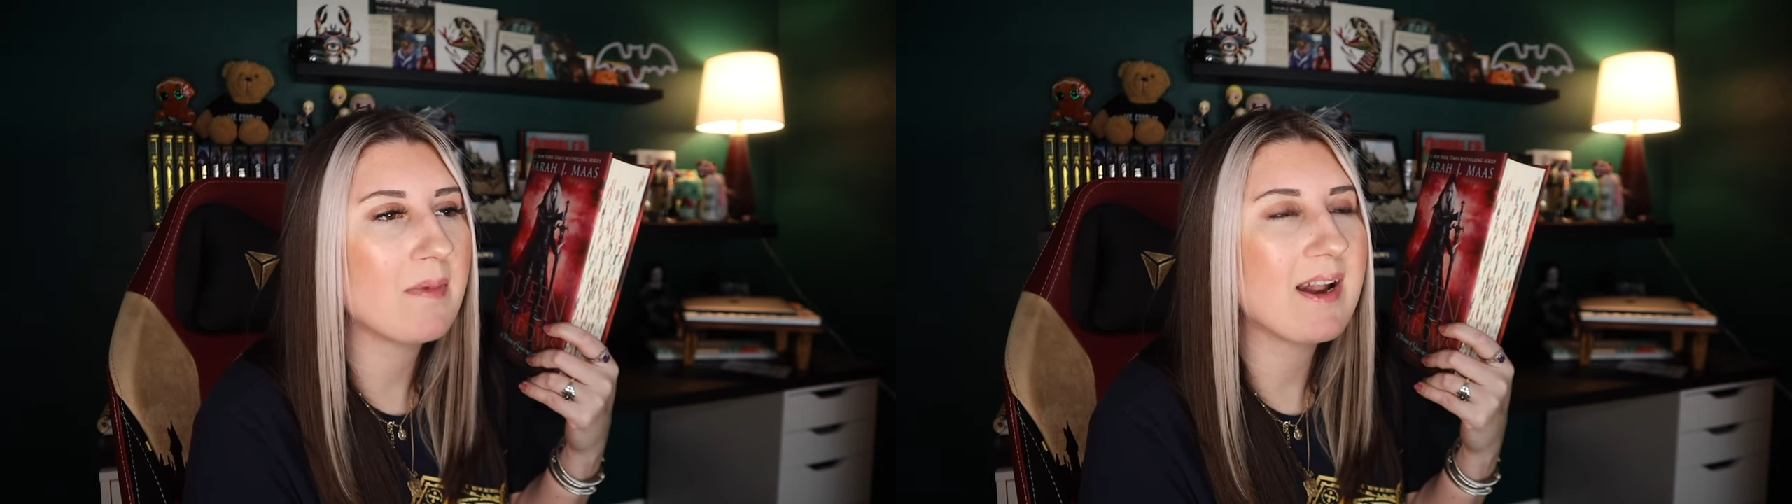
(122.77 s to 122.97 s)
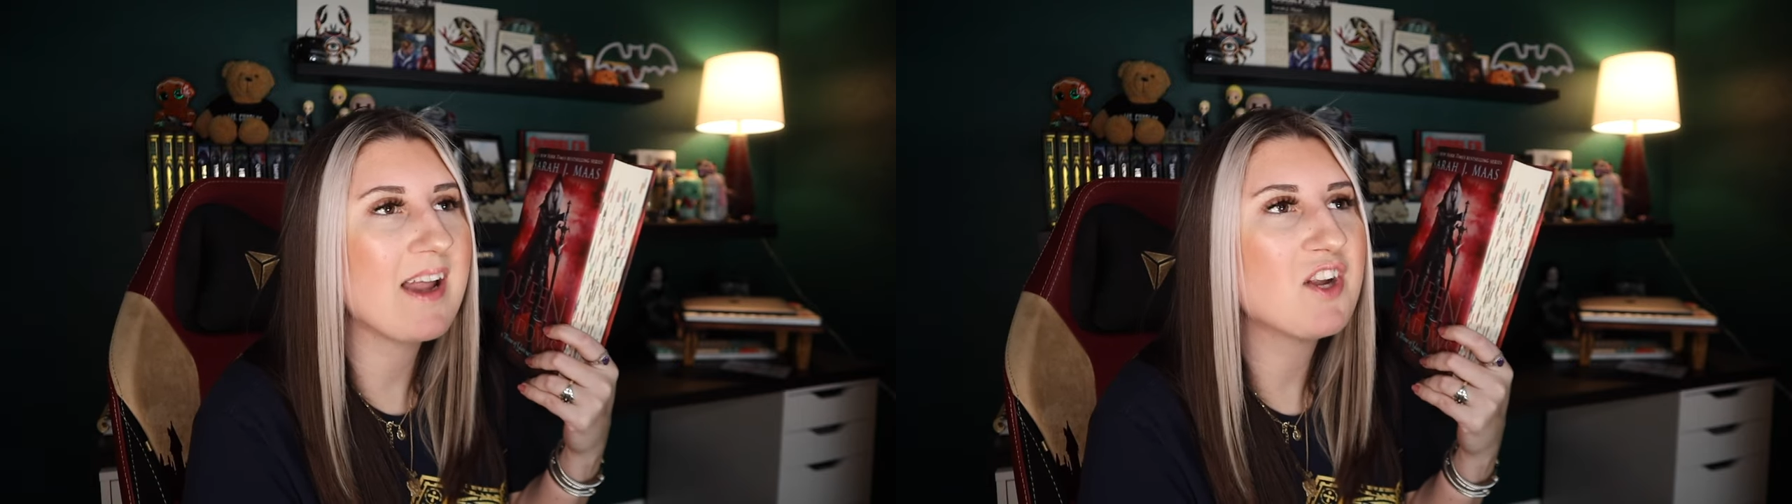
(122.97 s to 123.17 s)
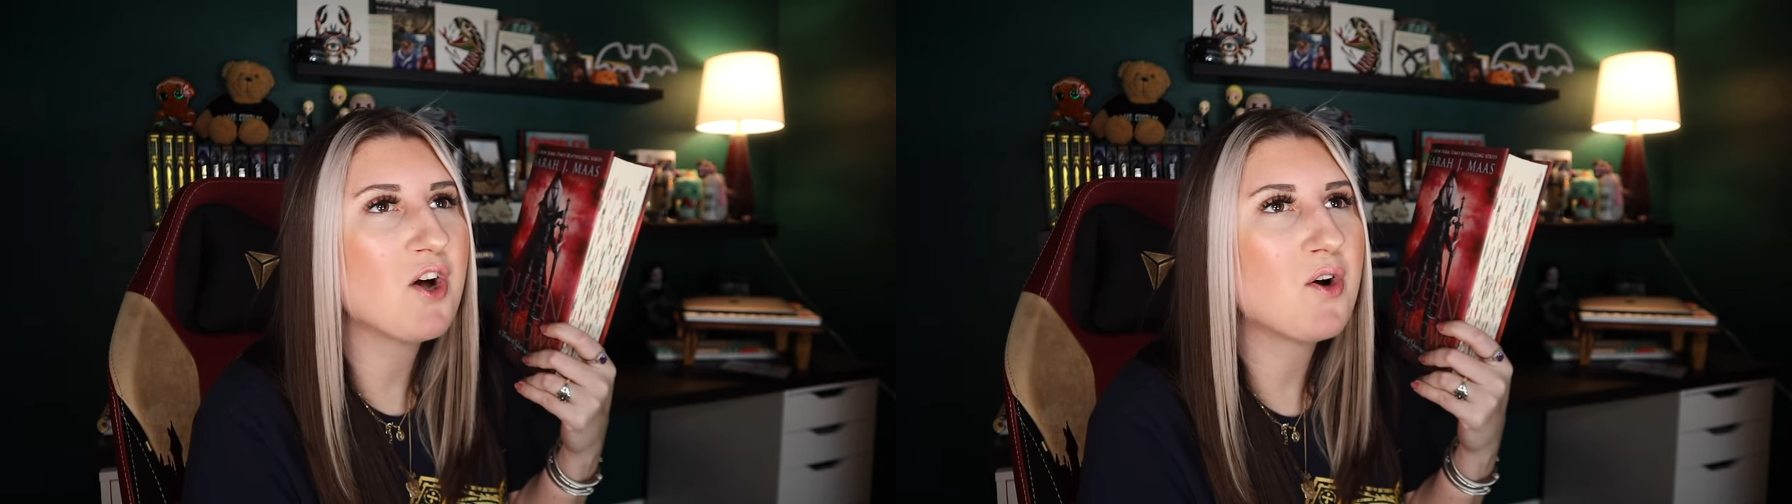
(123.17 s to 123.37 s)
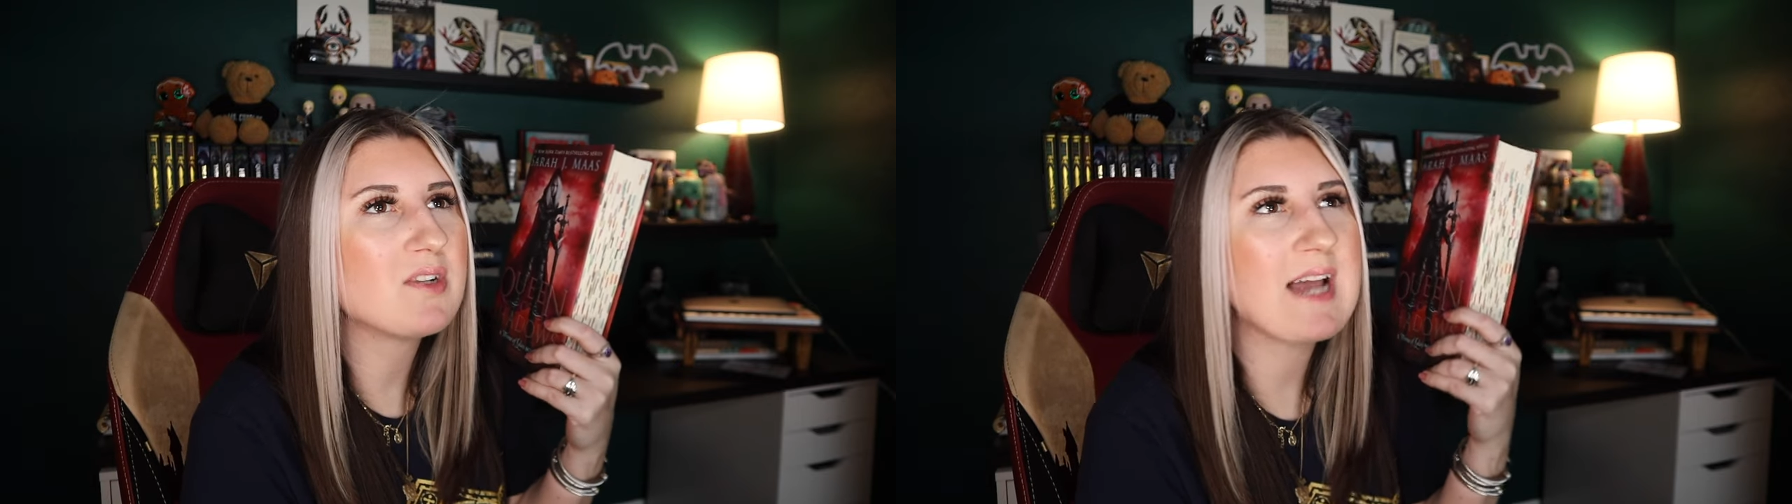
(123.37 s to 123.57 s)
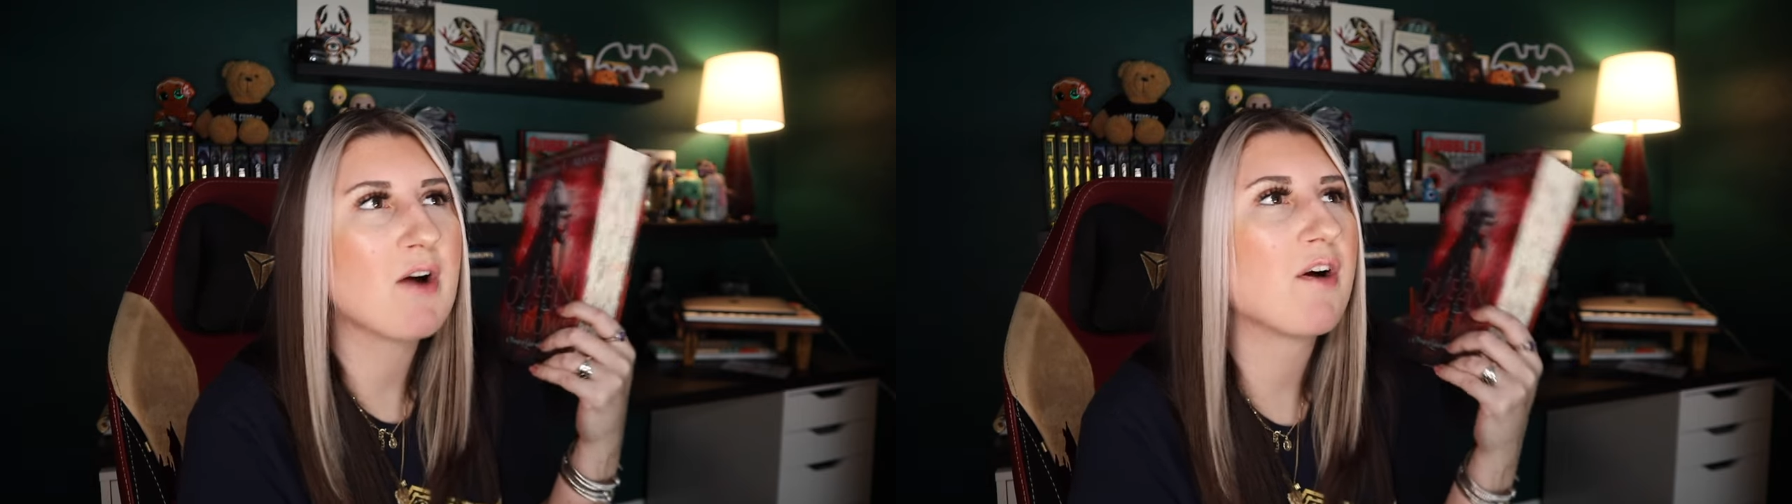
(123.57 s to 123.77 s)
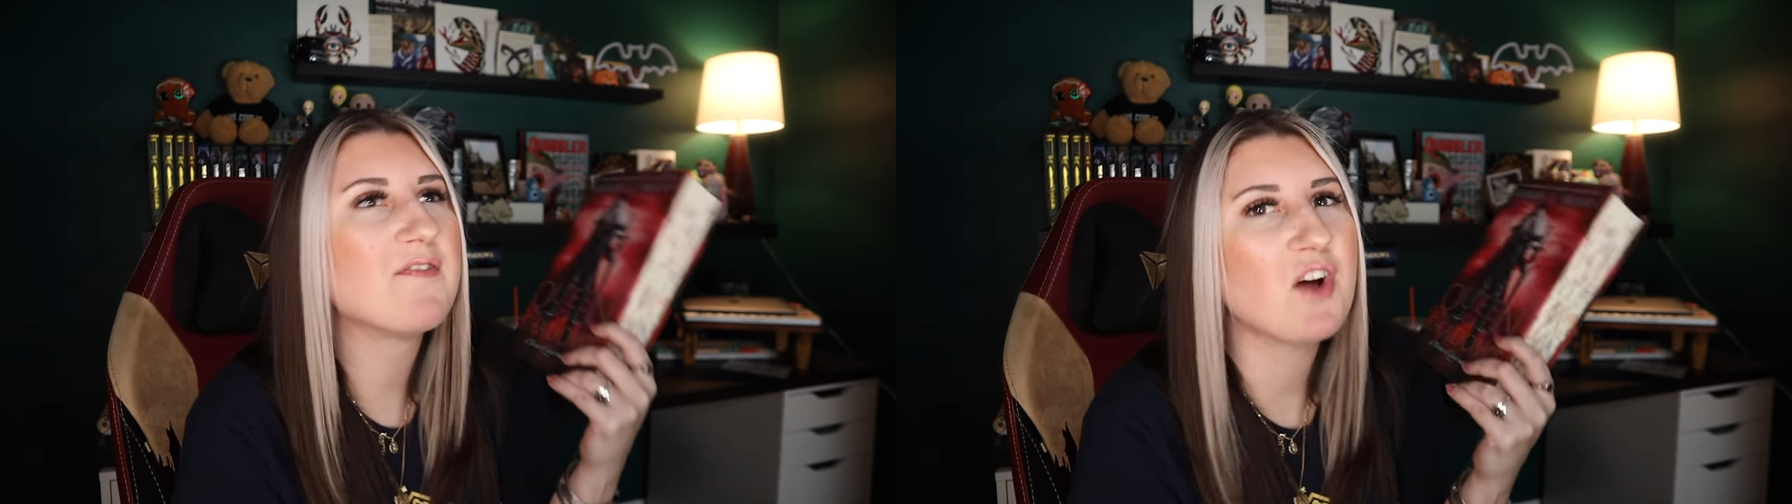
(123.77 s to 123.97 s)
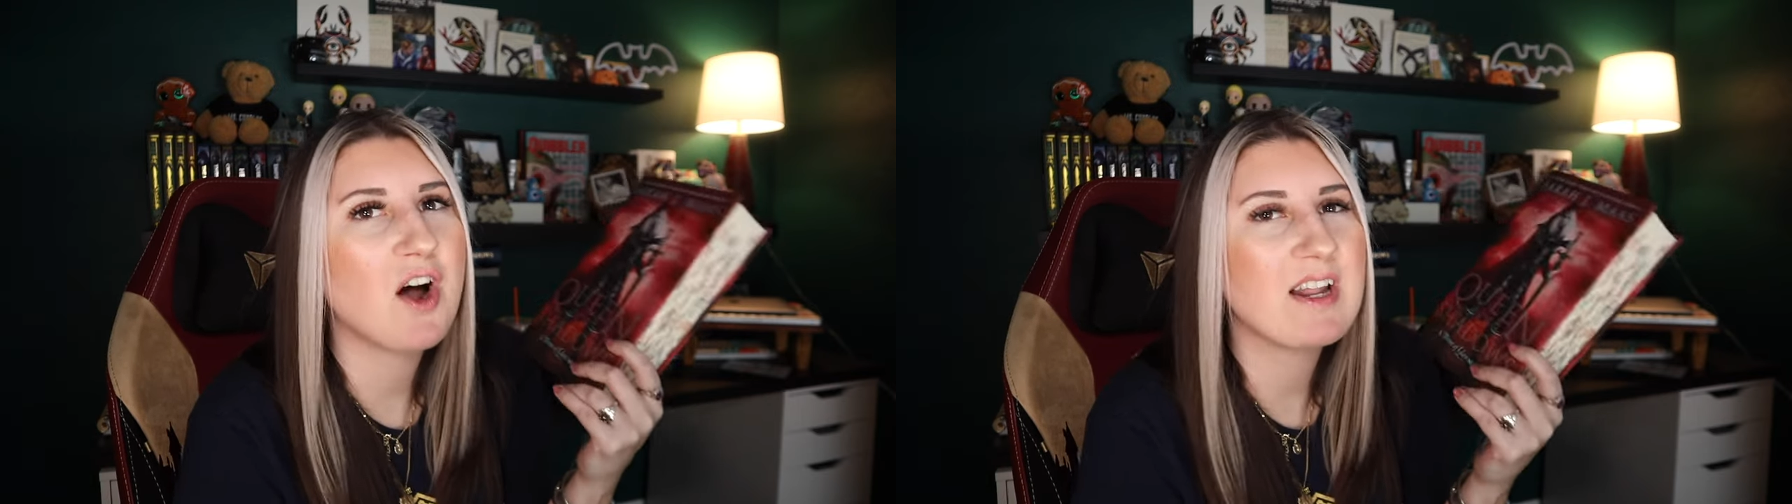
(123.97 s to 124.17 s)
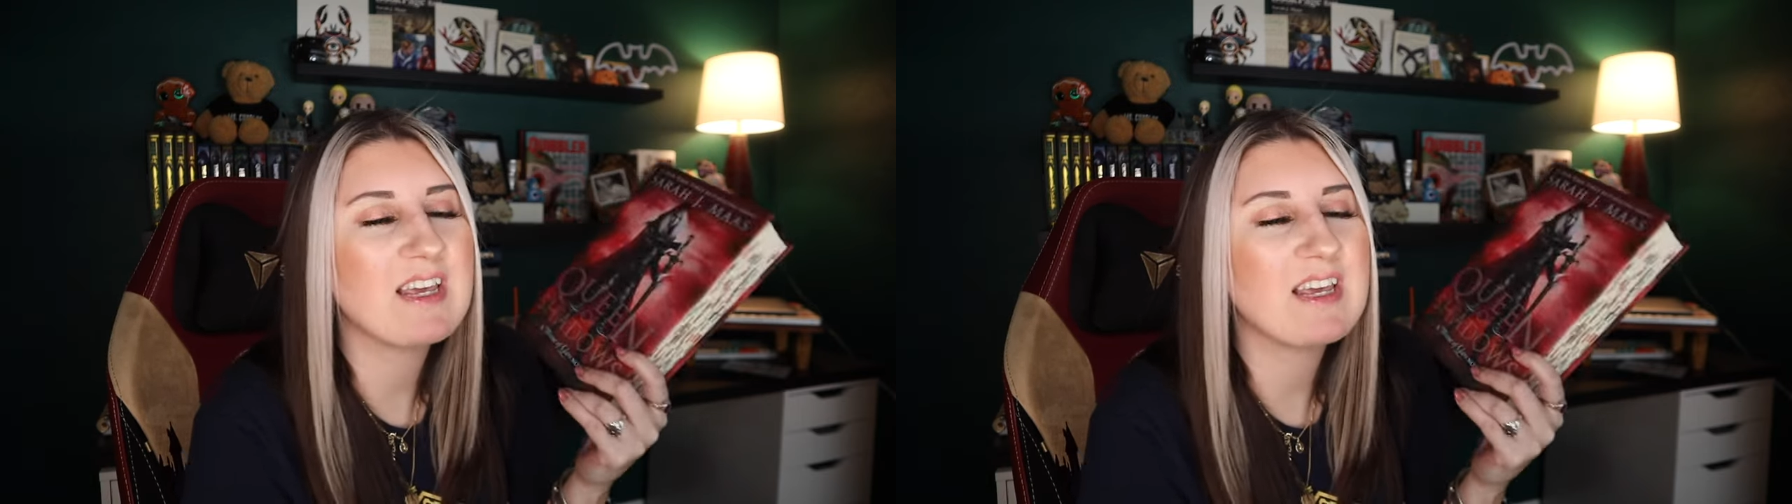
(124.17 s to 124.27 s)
And I know Tower of Dawn,